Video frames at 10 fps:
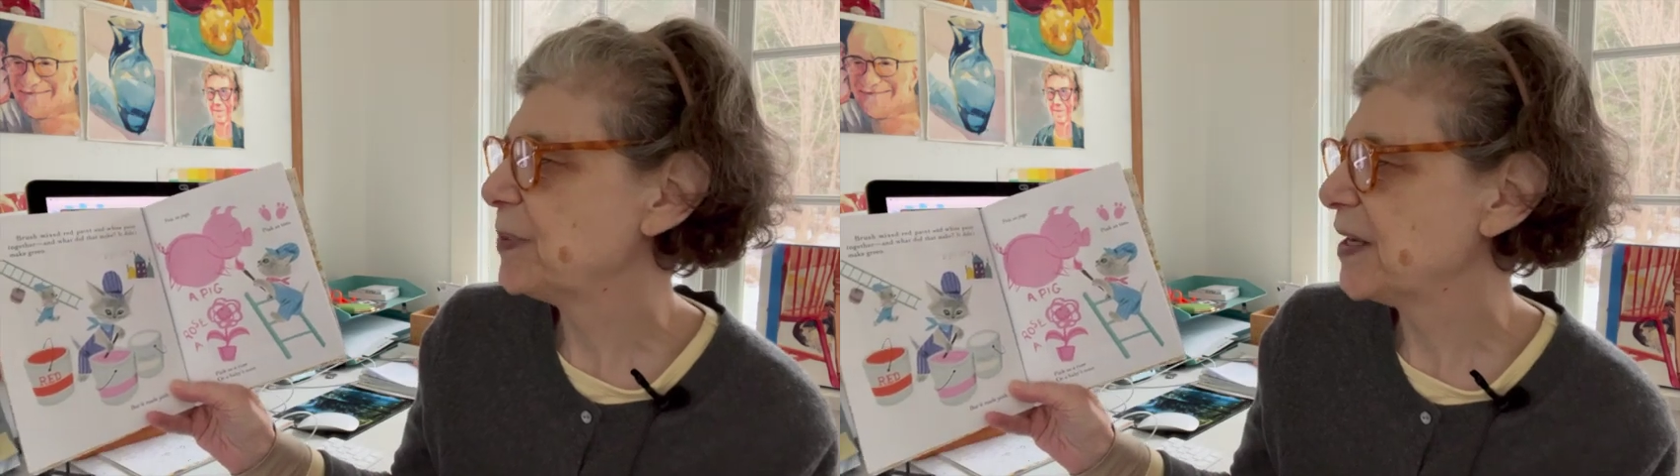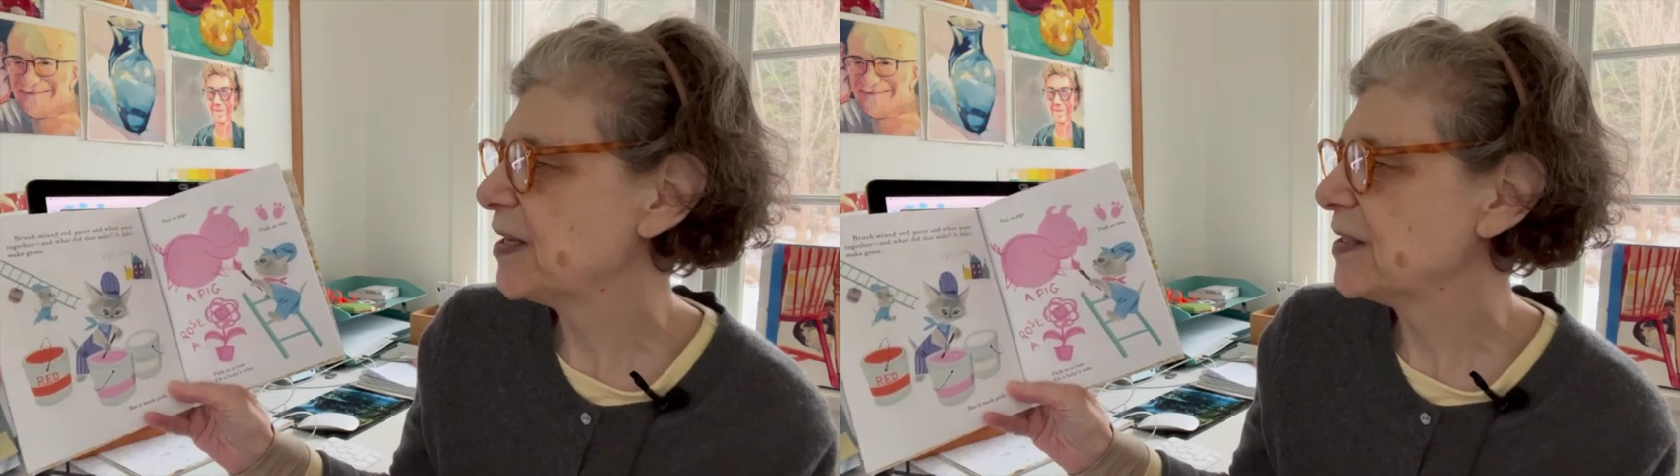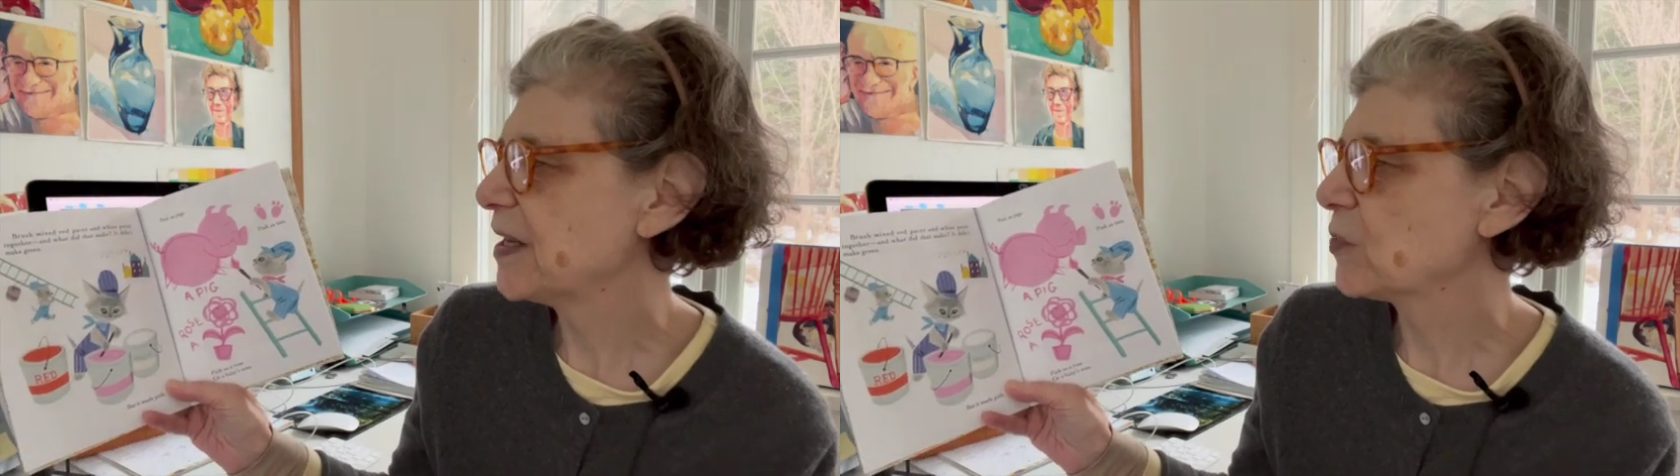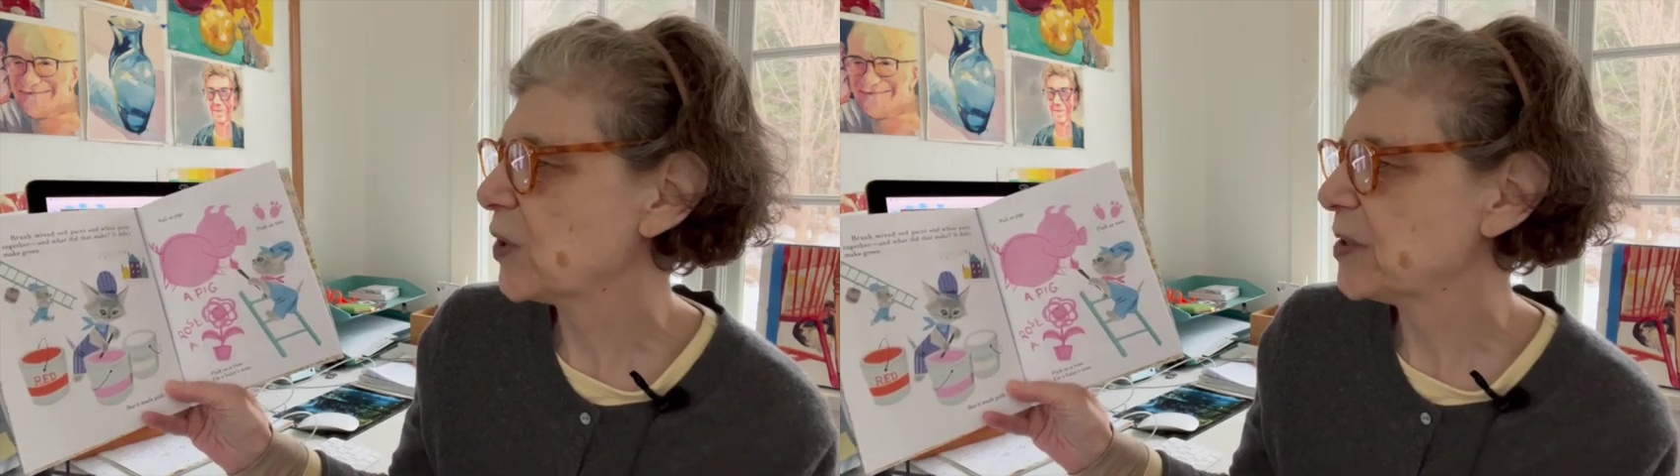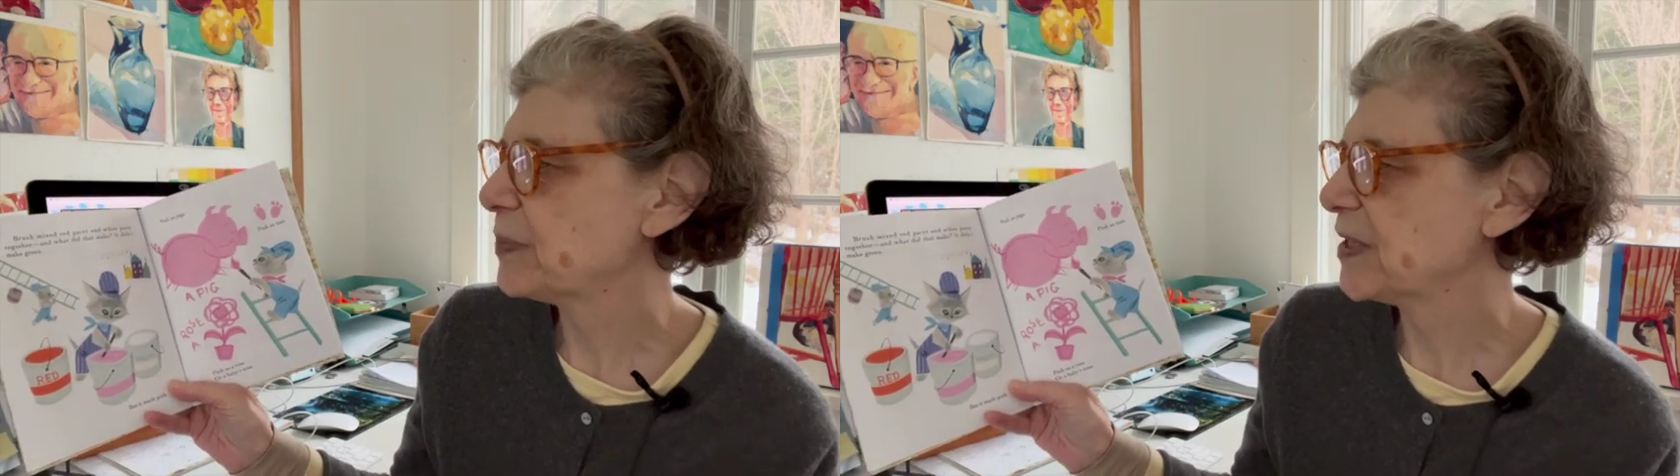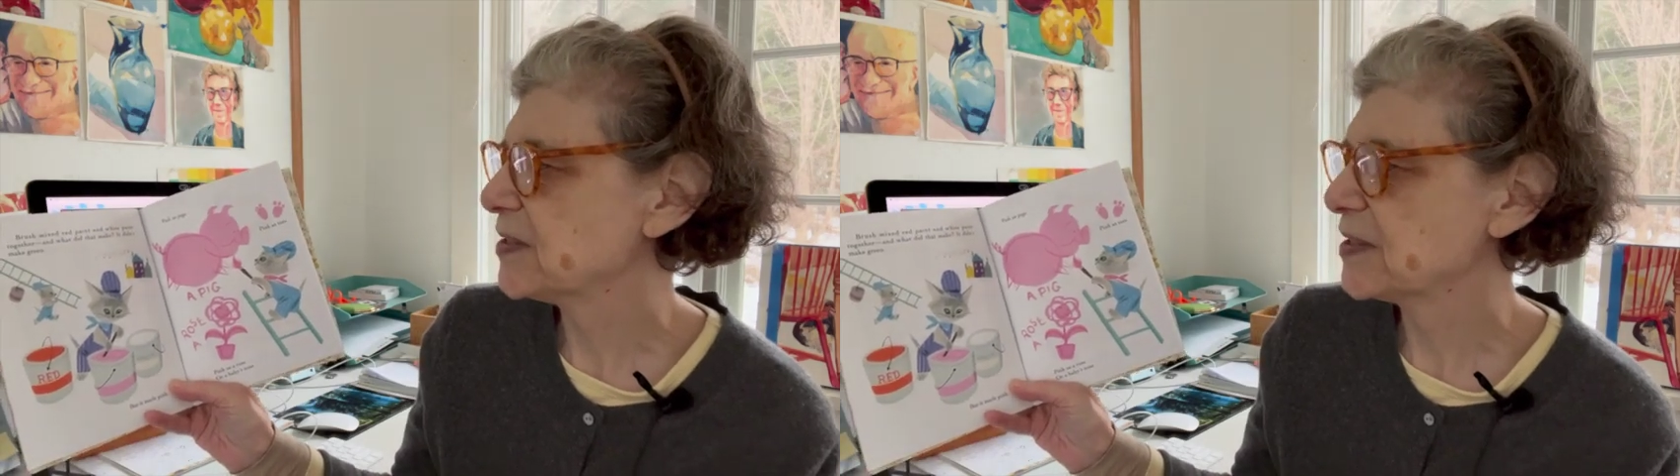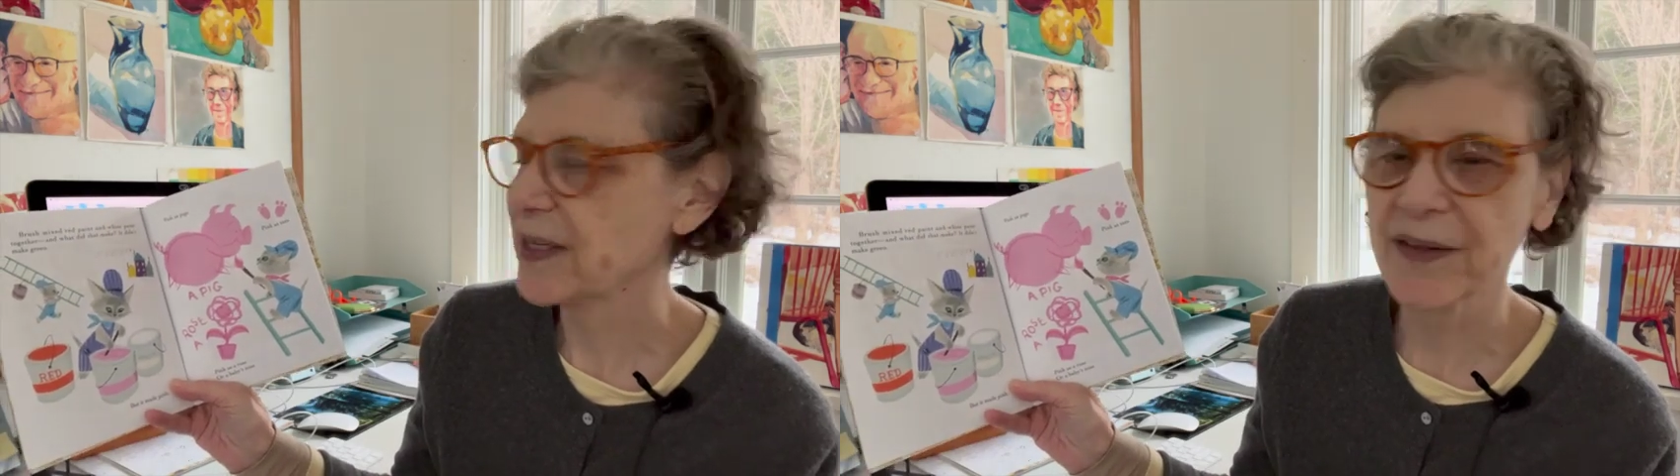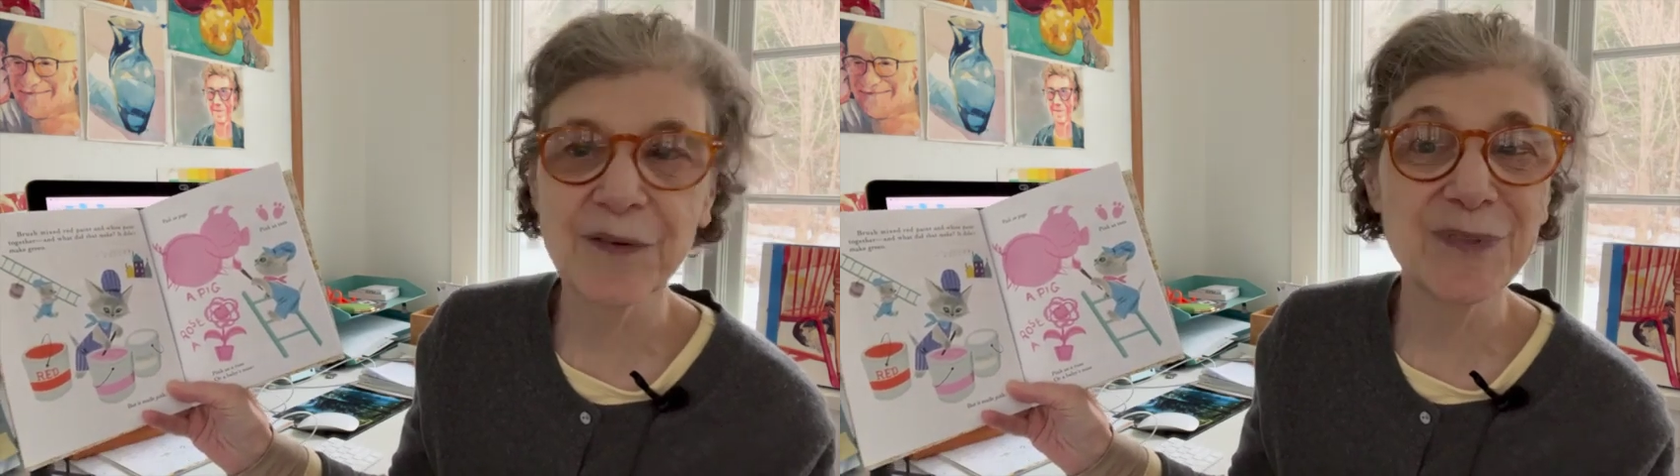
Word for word: paint and white paint together.